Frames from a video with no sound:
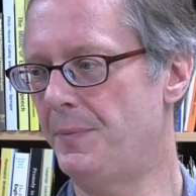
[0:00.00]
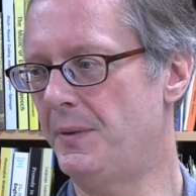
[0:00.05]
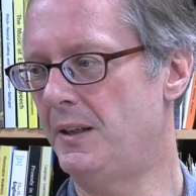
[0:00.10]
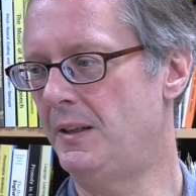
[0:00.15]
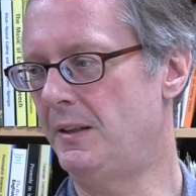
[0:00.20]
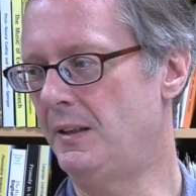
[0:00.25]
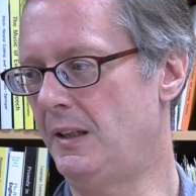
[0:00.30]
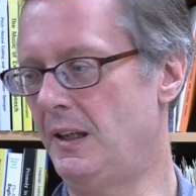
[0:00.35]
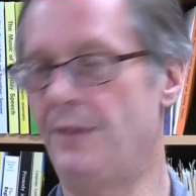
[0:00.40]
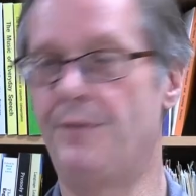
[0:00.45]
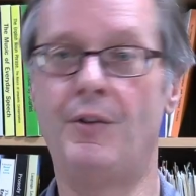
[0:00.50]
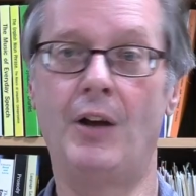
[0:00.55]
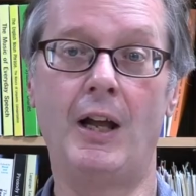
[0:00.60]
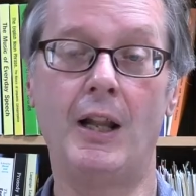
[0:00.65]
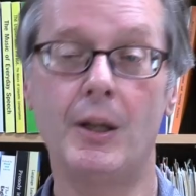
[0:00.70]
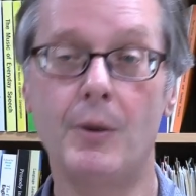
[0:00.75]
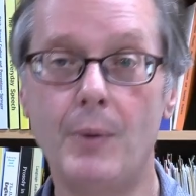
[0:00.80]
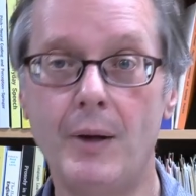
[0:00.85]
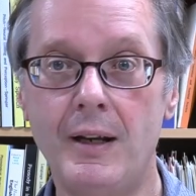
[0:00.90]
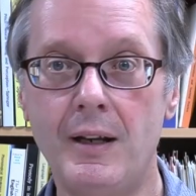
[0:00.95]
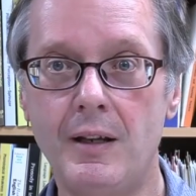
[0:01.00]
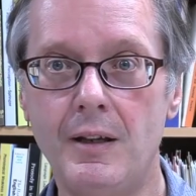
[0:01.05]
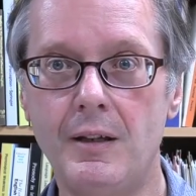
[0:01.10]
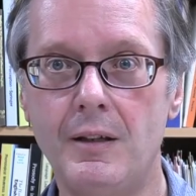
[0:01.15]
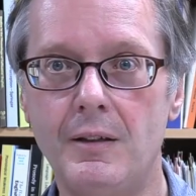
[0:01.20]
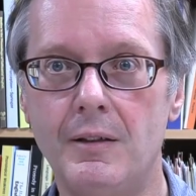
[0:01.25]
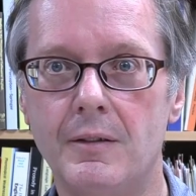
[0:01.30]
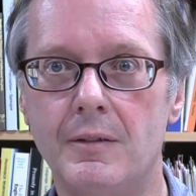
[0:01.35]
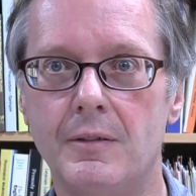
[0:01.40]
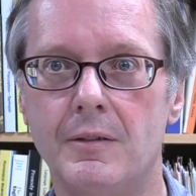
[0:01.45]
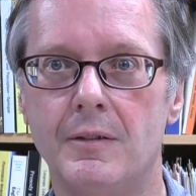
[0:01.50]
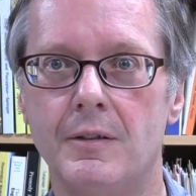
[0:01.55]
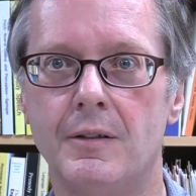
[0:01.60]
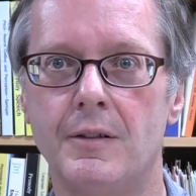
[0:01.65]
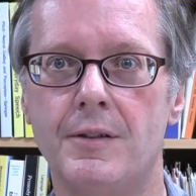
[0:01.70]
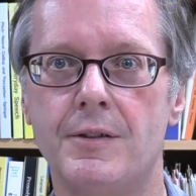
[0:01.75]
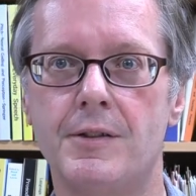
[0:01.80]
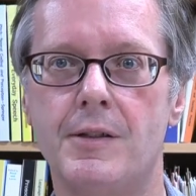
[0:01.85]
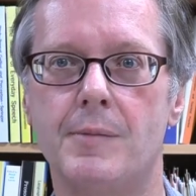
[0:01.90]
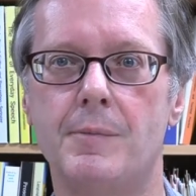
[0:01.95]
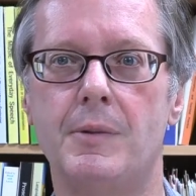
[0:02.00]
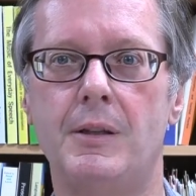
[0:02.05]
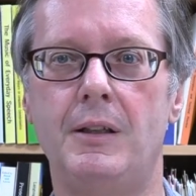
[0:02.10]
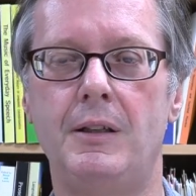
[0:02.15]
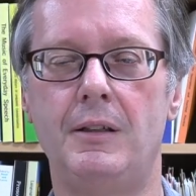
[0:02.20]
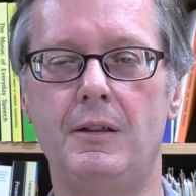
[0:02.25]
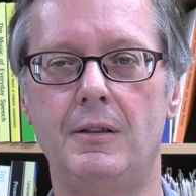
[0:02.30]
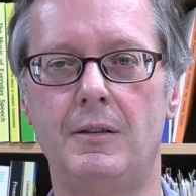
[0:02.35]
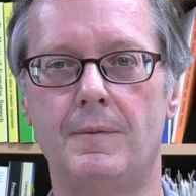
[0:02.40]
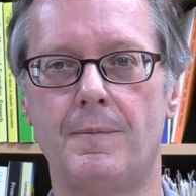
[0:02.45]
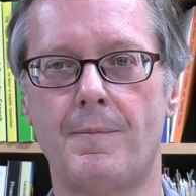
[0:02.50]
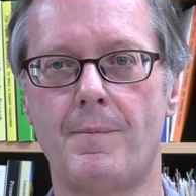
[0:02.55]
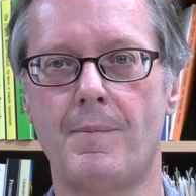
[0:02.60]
evaluating something?